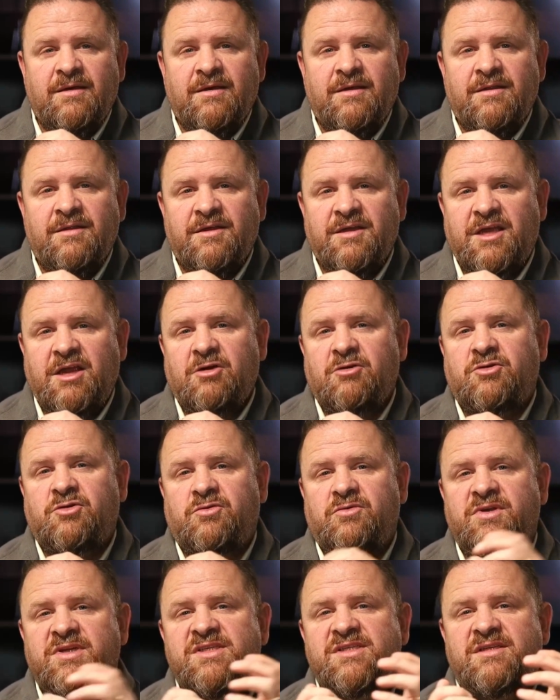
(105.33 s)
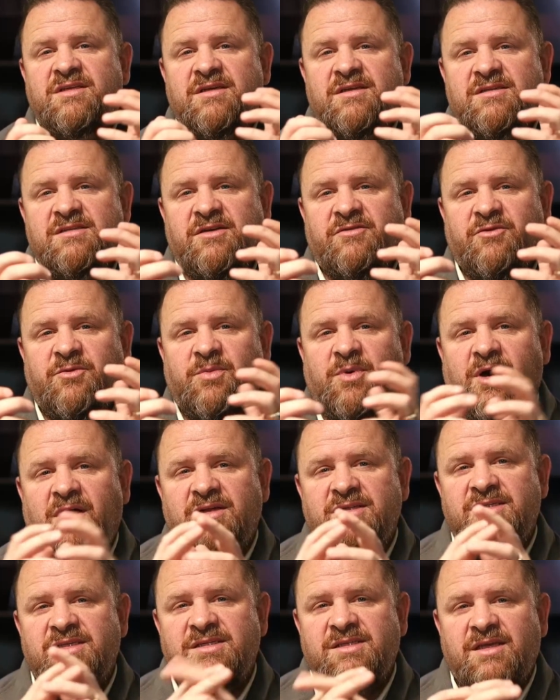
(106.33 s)
The characteristics of a
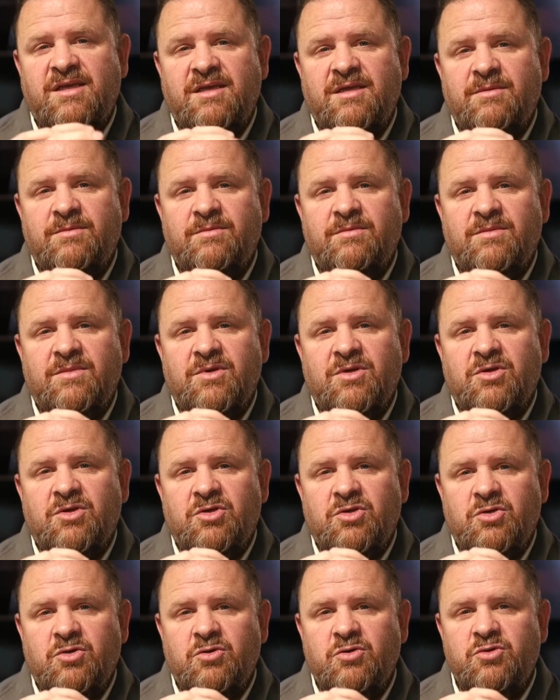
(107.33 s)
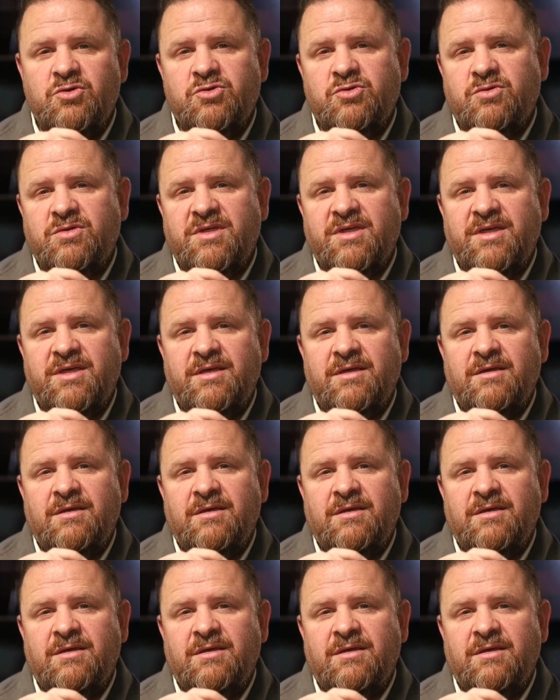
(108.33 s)
Ponzi scheme usually